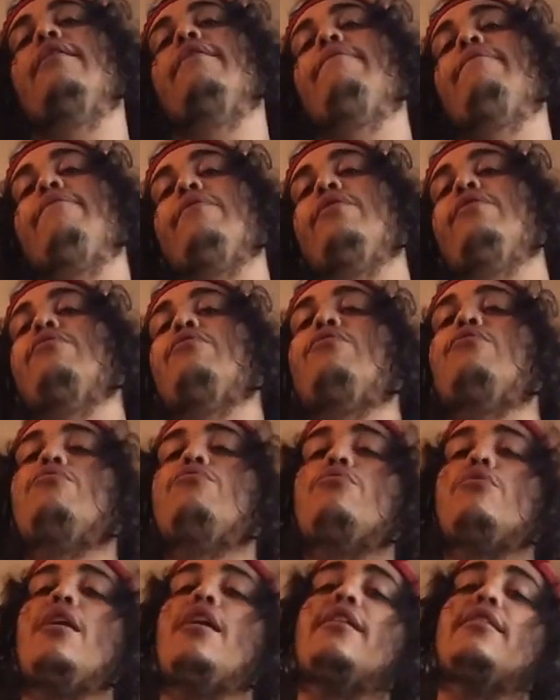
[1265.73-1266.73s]
reveal
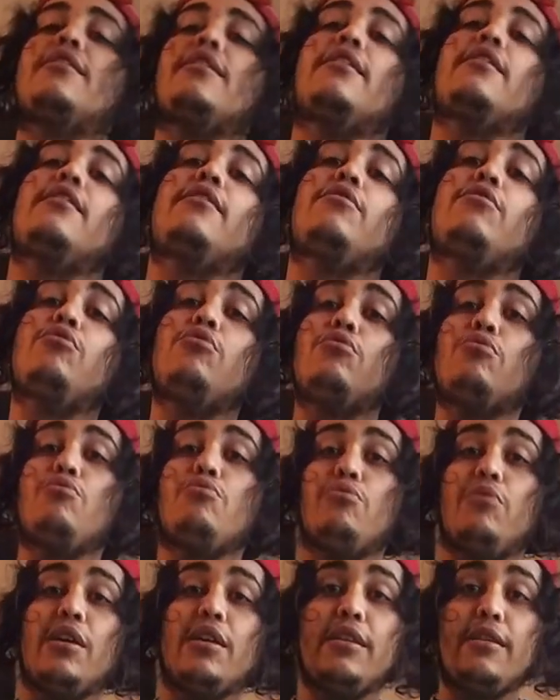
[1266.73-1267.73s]
who got the who
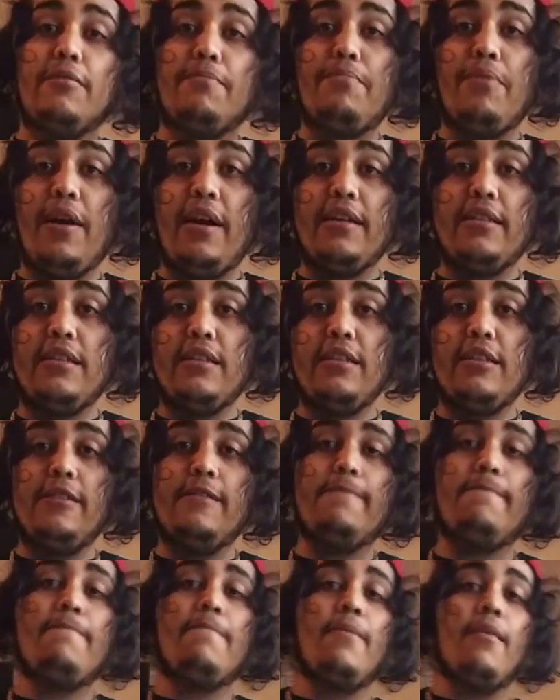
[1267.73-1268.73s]
won the prizes,
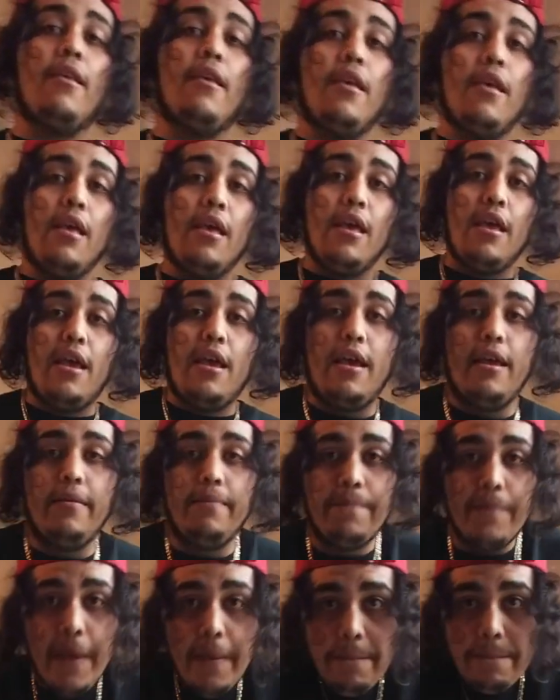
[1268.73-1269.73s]

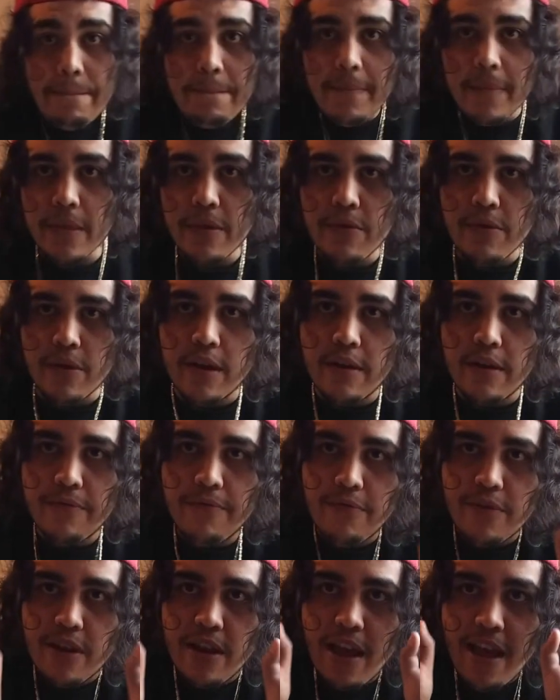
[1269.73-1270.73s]
and yeah, you get a
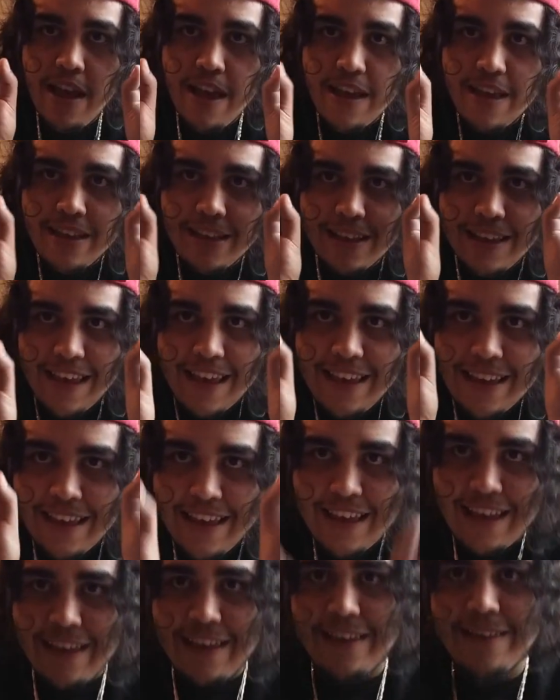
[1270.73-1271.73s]
free hat
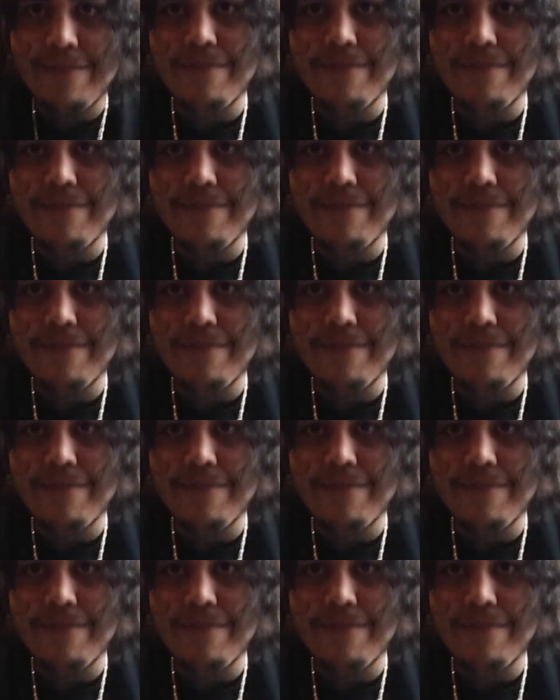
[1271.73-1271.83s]
the